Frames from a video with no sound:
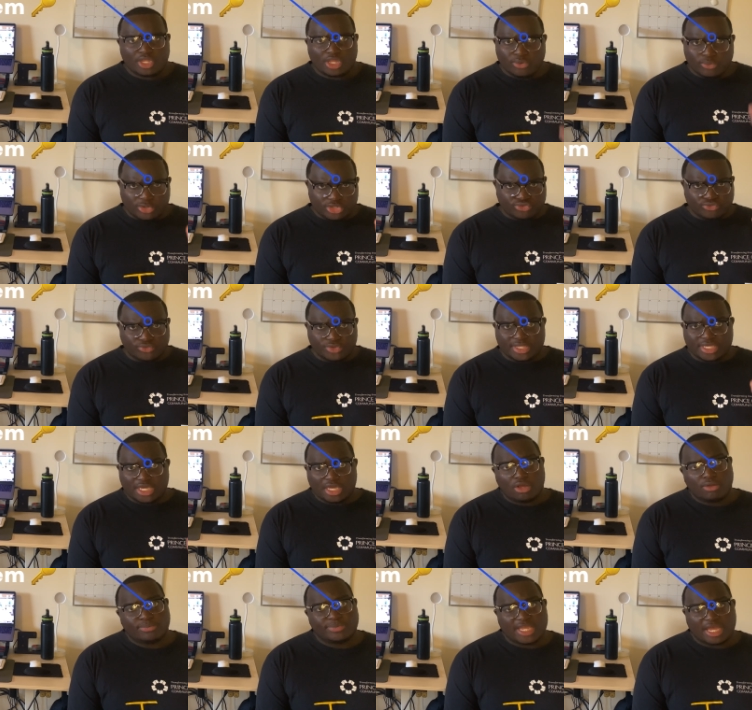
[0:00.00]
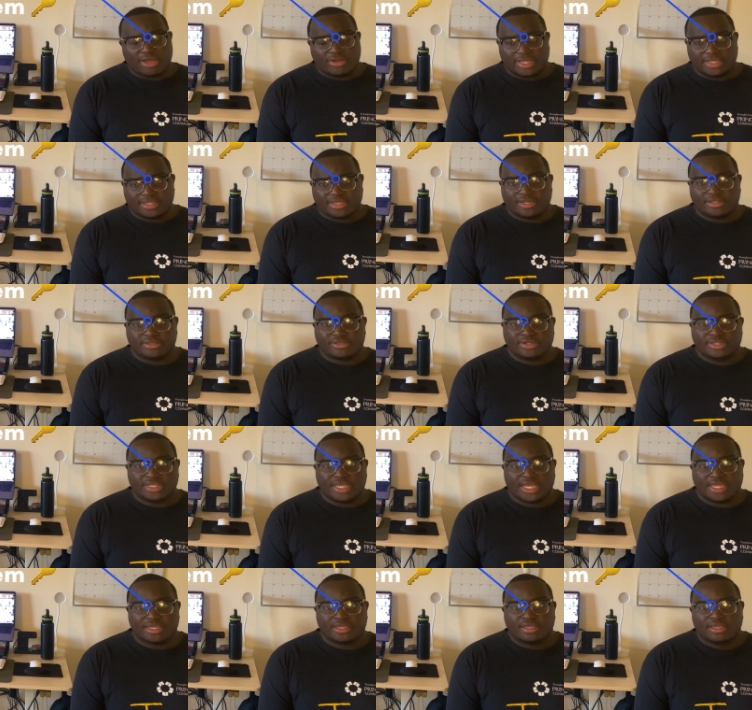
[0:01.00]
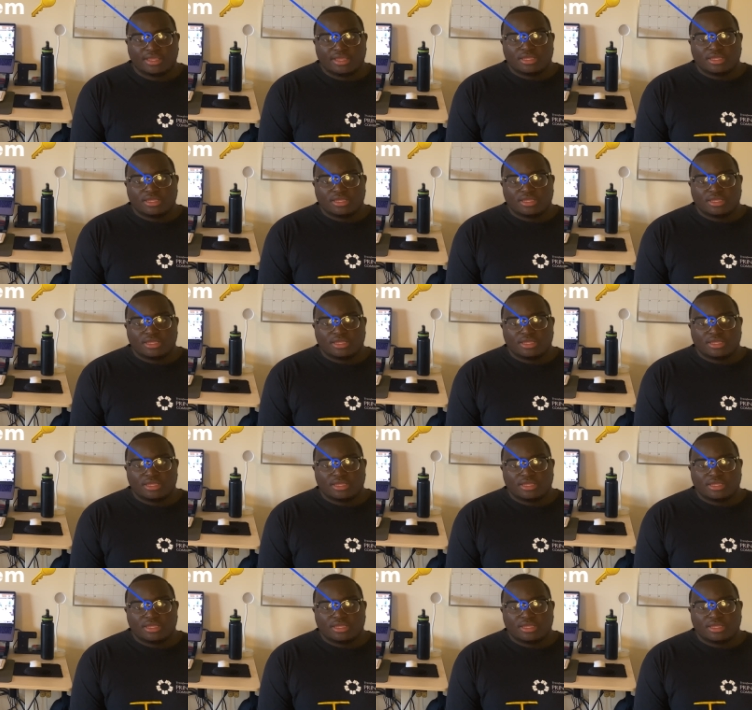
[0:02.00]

which really helped out at the end of the day.